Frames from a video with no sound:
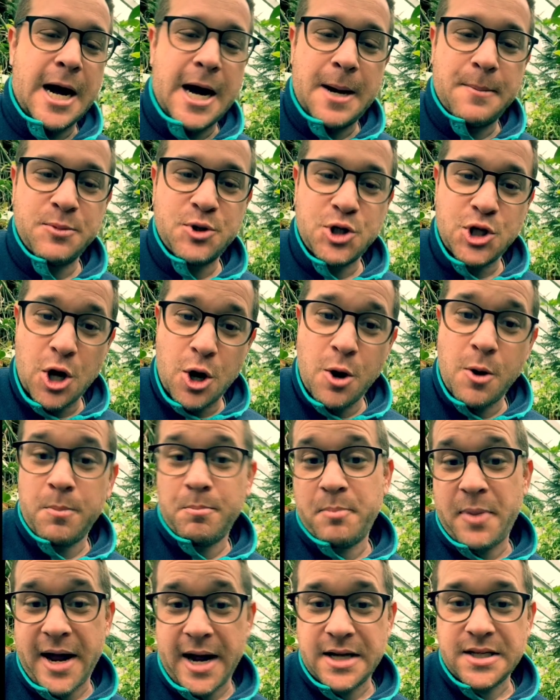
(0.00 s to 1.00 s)
So
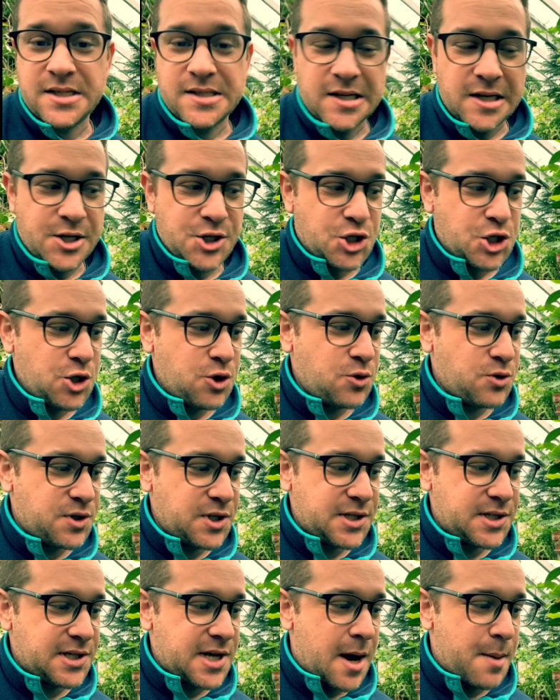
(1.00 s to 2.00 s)
pest issues
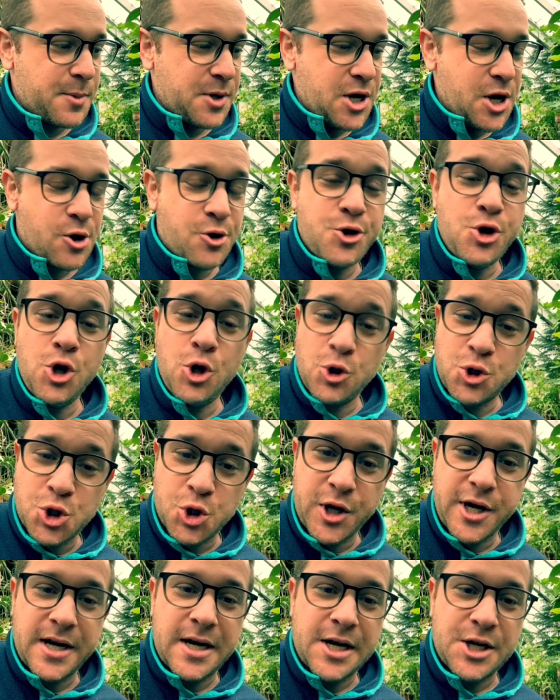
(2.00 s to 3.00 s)
this time of year,
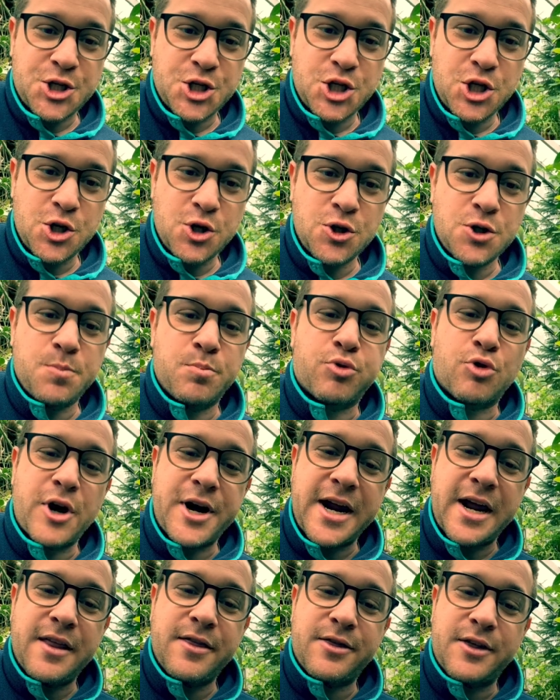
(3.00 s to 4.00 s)
nutrient issues,
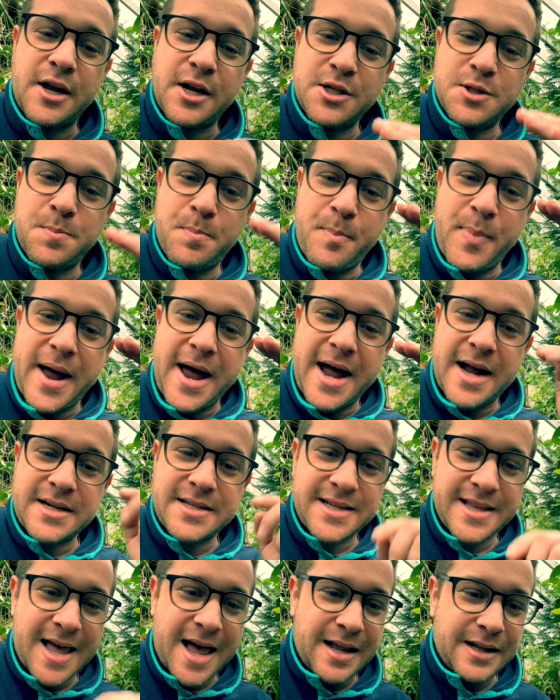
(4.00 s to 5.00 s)
bringing things back
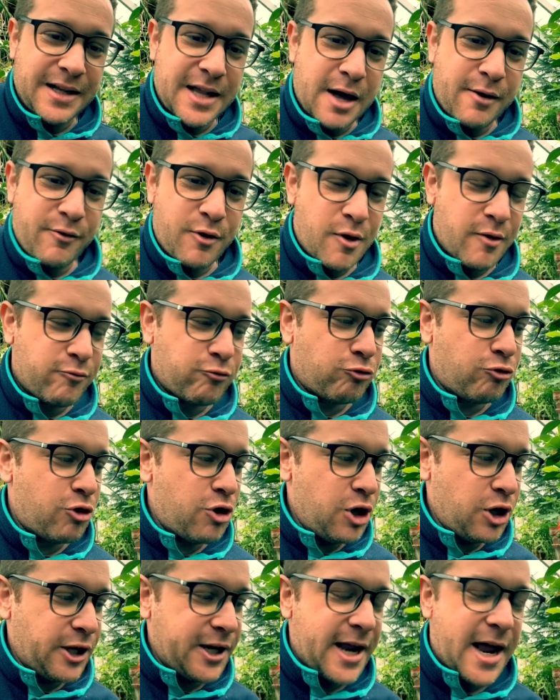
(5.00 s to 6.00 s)
to that level of
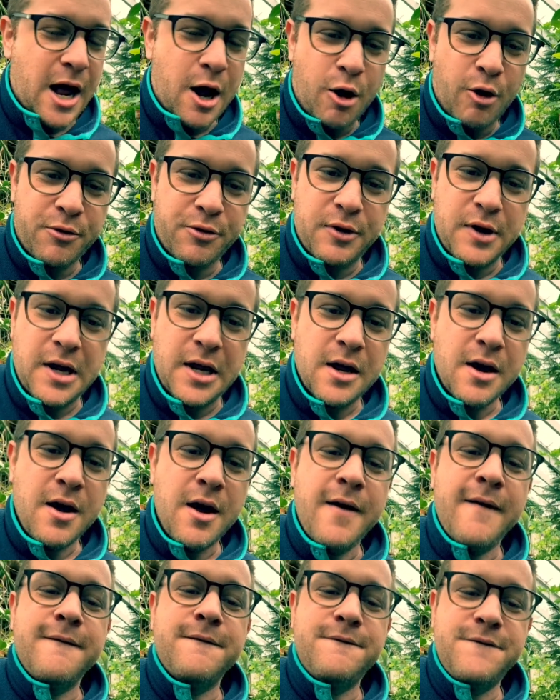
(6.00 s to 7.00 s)
really healthy,
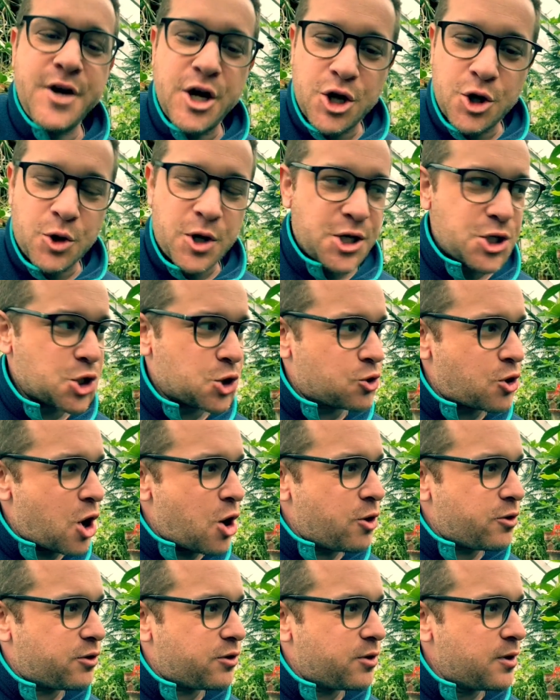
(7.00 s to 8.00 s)
vigorous
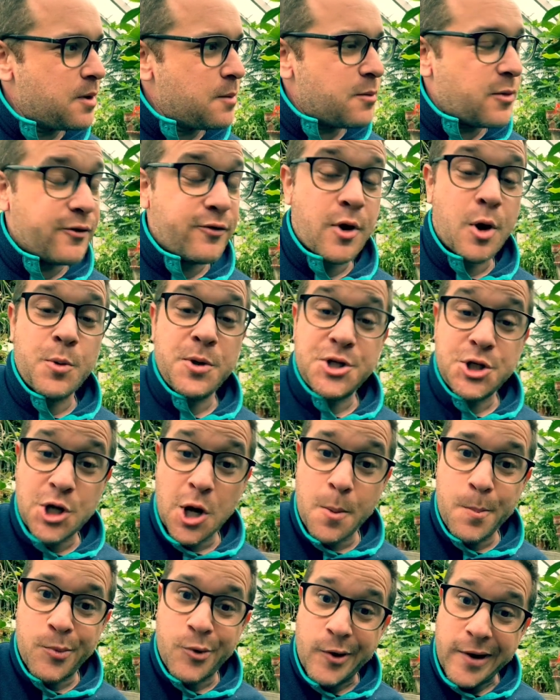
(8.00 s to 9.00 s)
growth before we
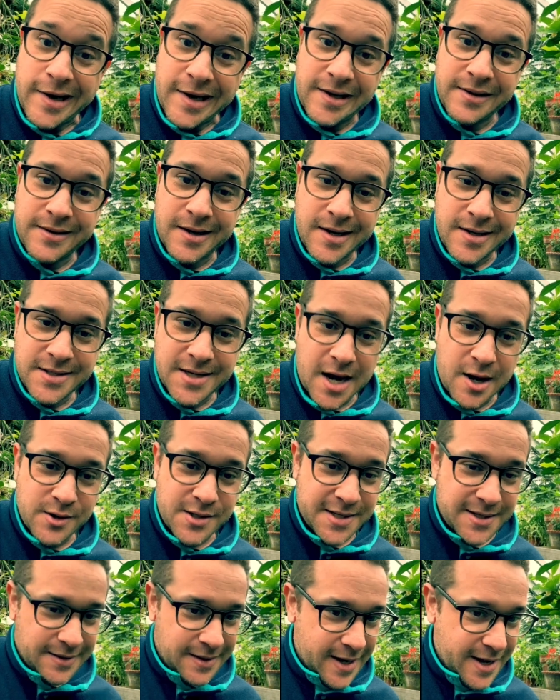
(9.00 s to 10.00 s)
start bringing things out to
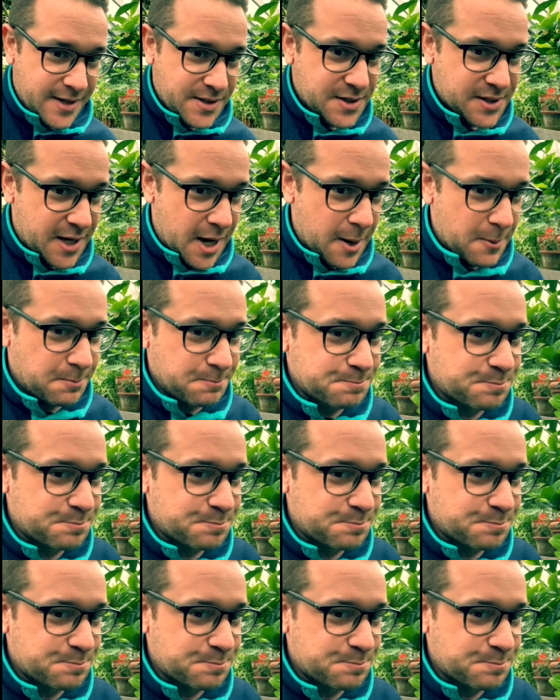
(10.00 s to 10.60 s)
the landscape.